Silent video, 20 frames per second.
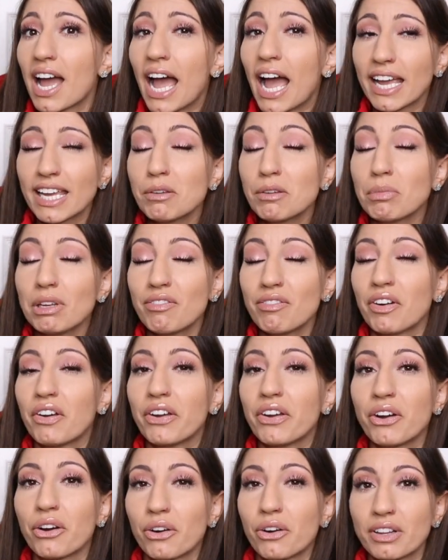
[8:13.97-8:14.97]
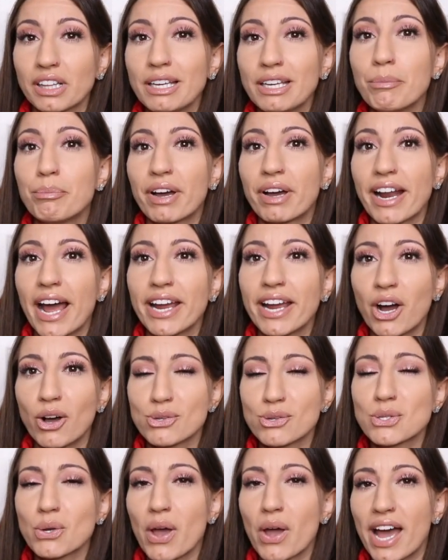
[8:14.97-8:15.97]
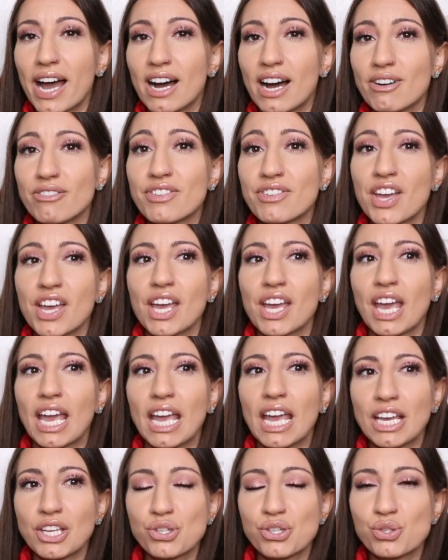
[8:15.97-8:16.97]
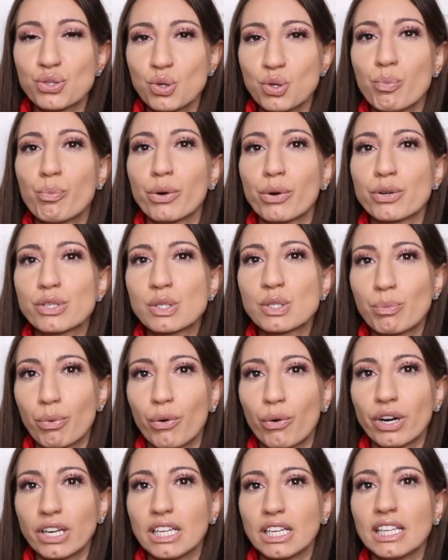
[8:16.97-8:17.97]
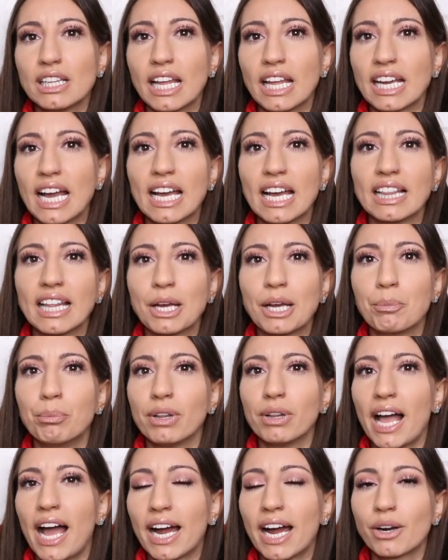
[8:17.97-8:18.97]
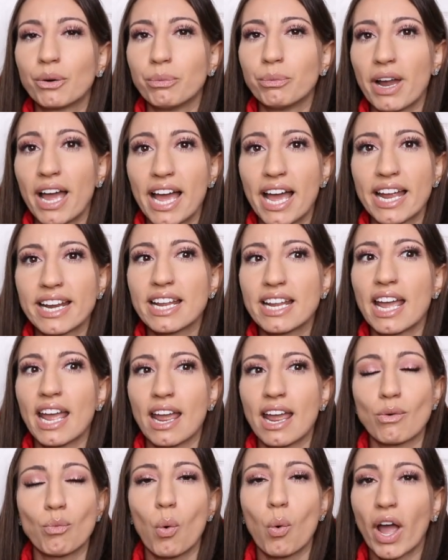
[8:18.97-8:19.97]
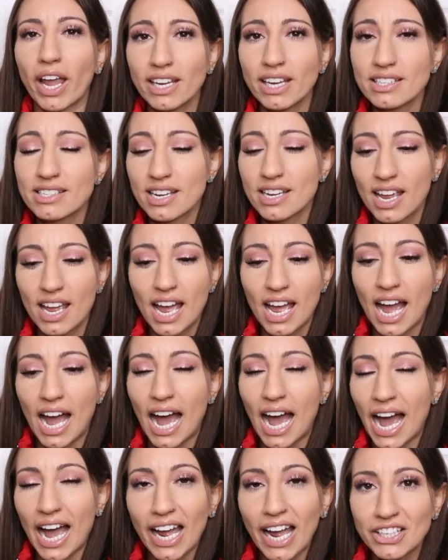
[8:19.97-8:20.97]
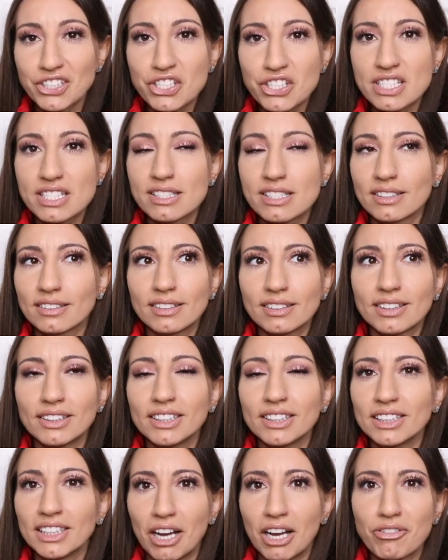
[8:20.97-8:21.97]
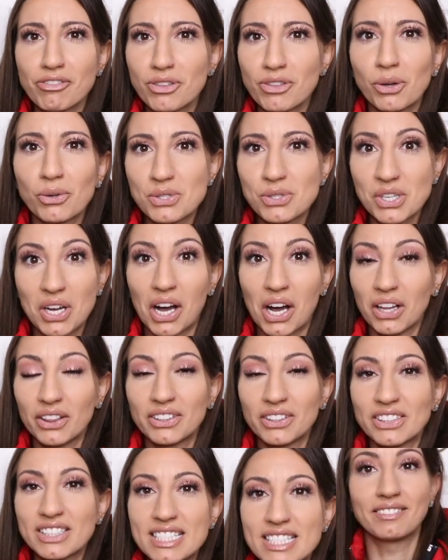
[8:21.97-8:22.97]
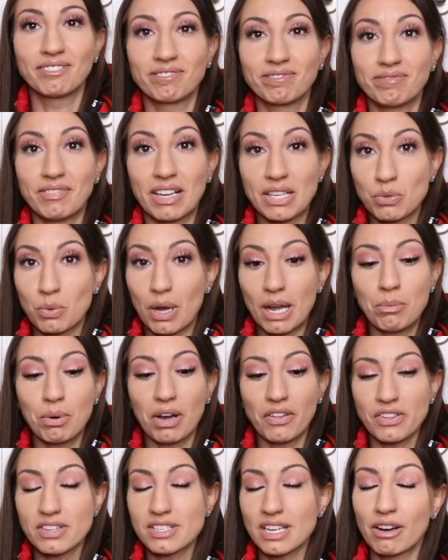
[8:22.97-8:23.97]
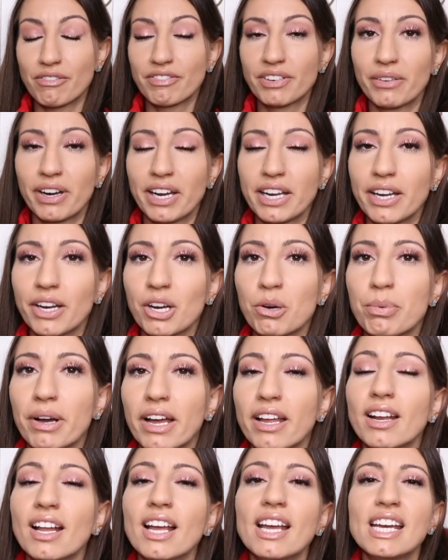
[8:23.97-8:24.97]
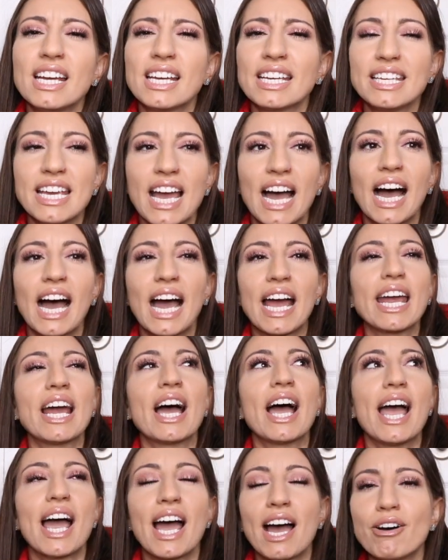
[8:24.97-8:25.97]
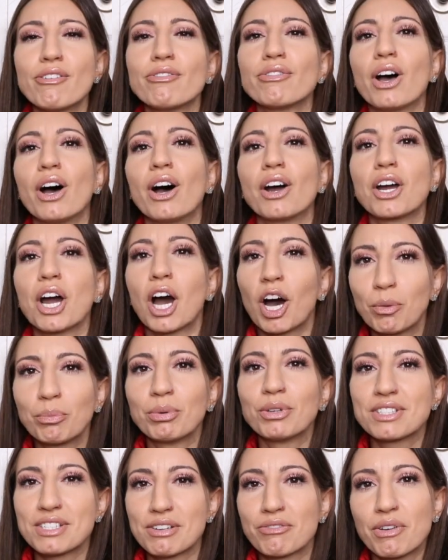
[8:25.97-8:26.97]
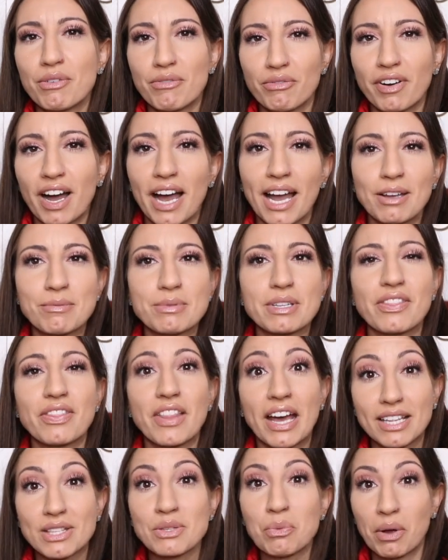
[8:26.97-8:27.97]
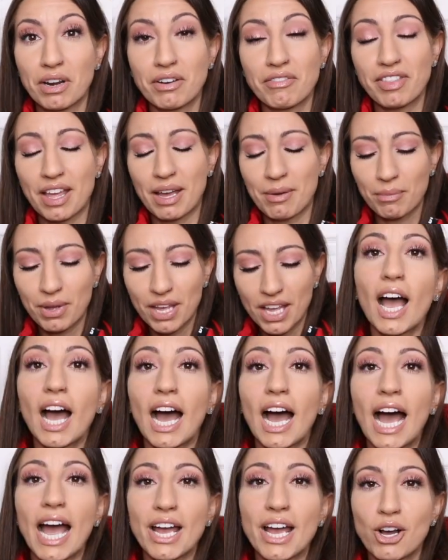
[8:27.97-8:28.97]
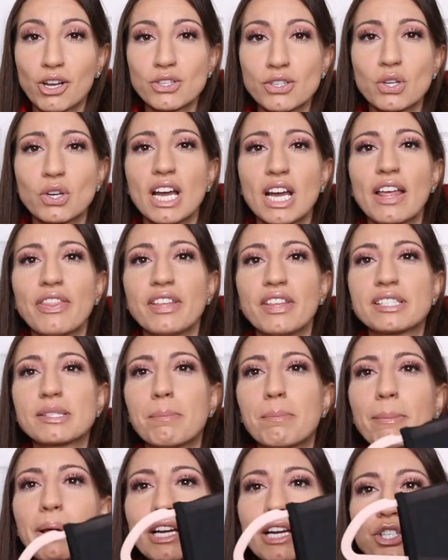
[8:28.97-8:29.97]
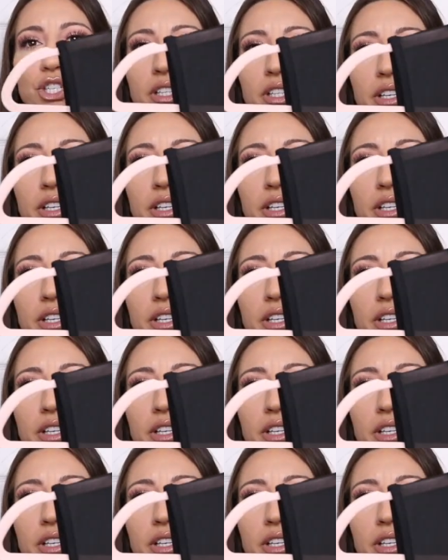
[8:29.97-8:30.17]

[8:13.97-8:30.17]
I can be very girly, but I also have a super sporty, like I like black, red, and white. I just love those colors. That's why I bought this outfit right here. But yeah, I have a couple different vibes and that's one of them. I also got this mesh